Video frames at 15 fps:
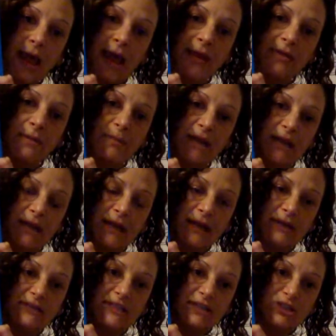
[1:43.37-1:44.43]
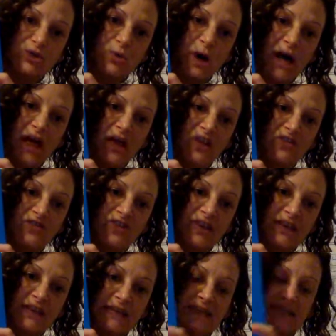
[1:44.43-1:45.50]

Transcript: and the minute hand is on 12, it